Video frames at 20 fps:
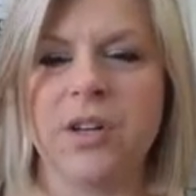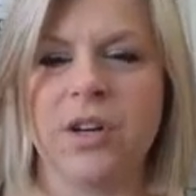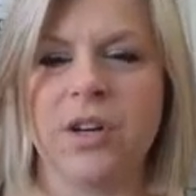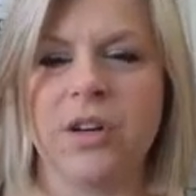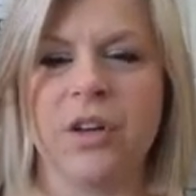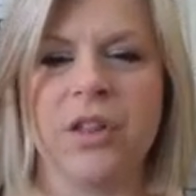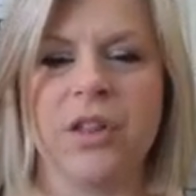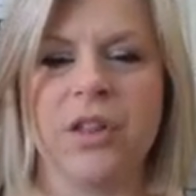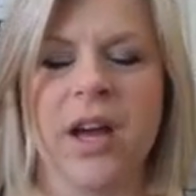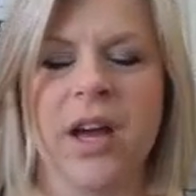
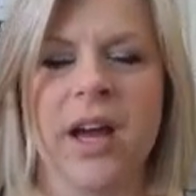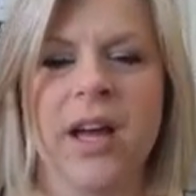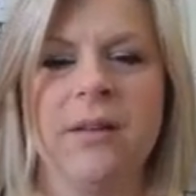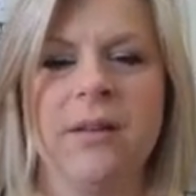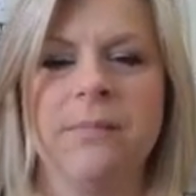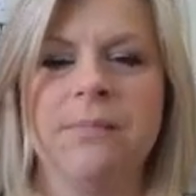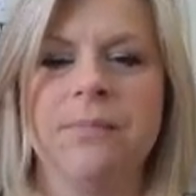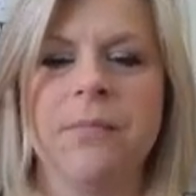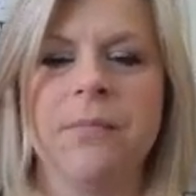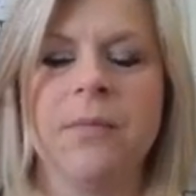Turtle thought.
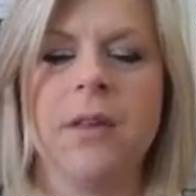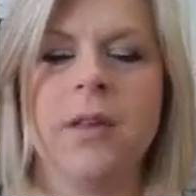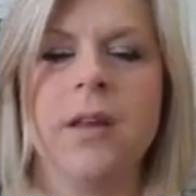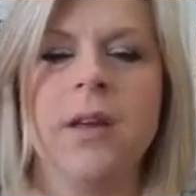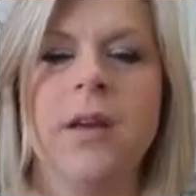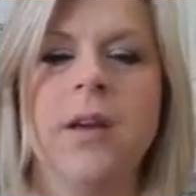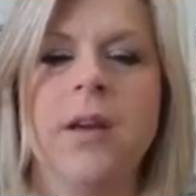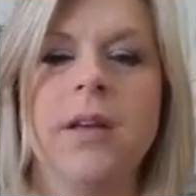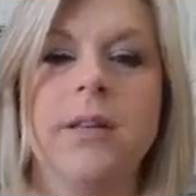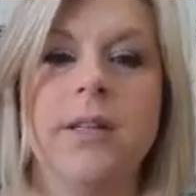
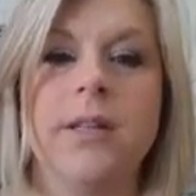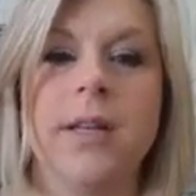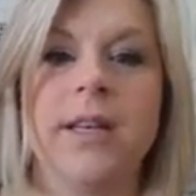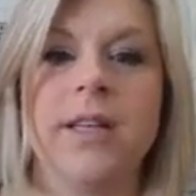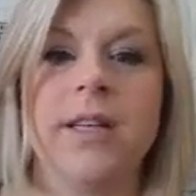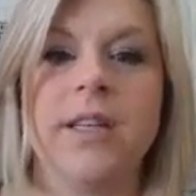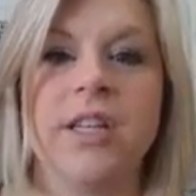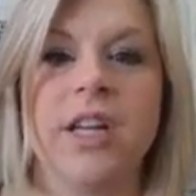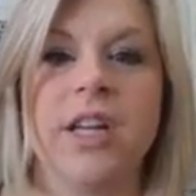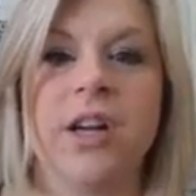
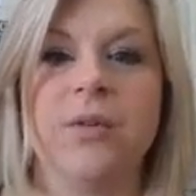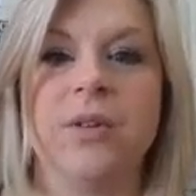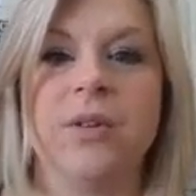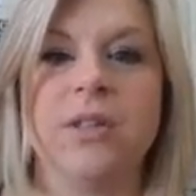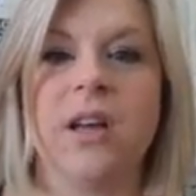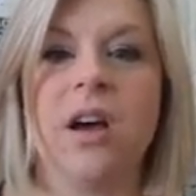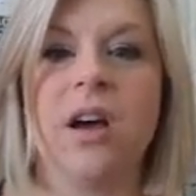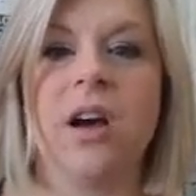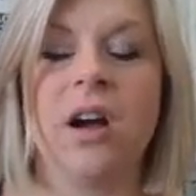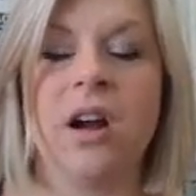Denton Deere
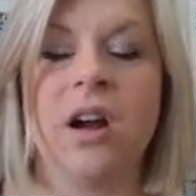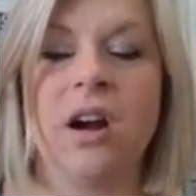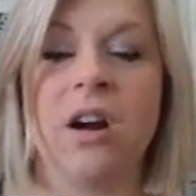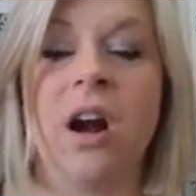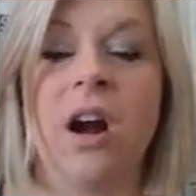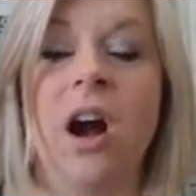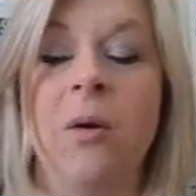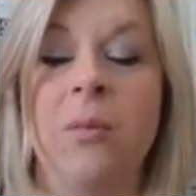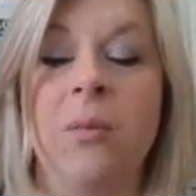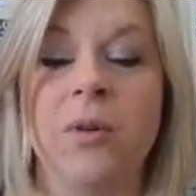
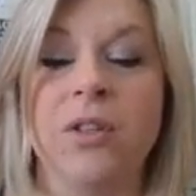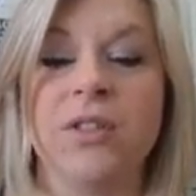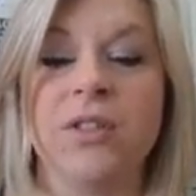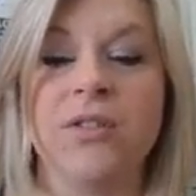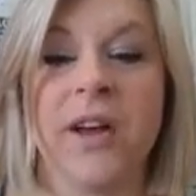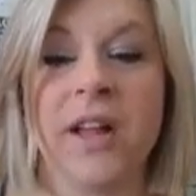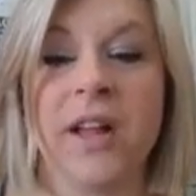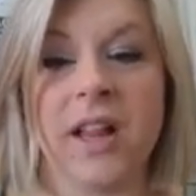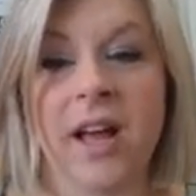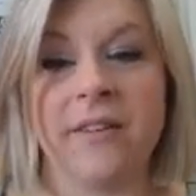er,
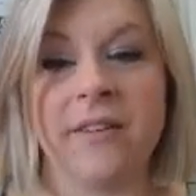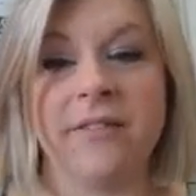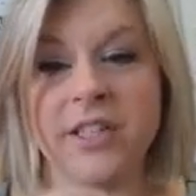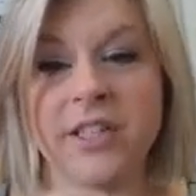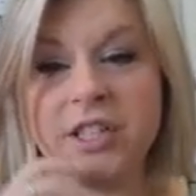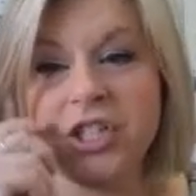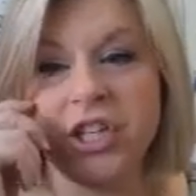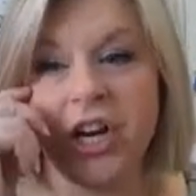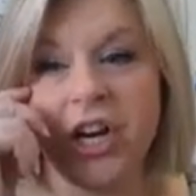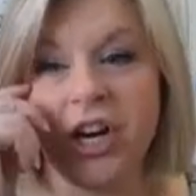almost fell off
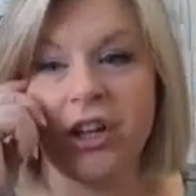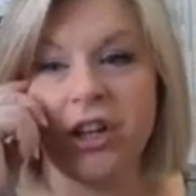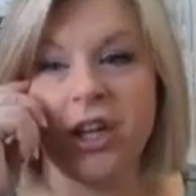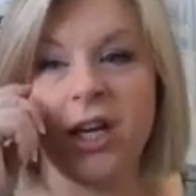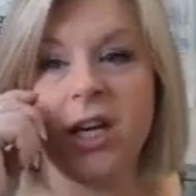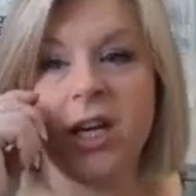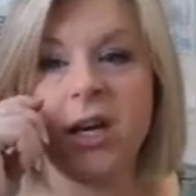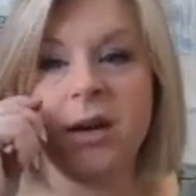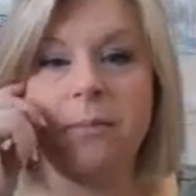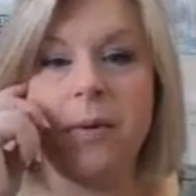his chair
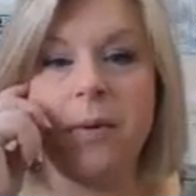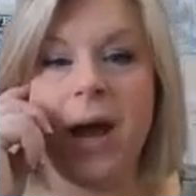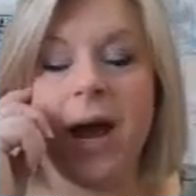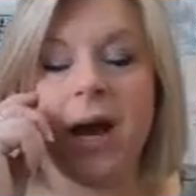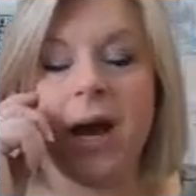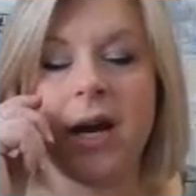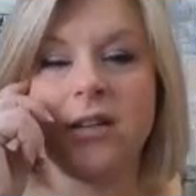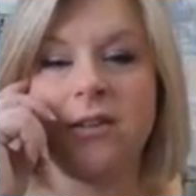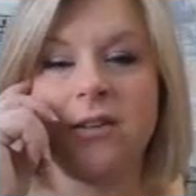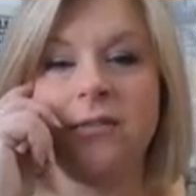leaning
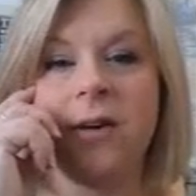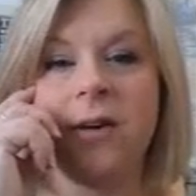back to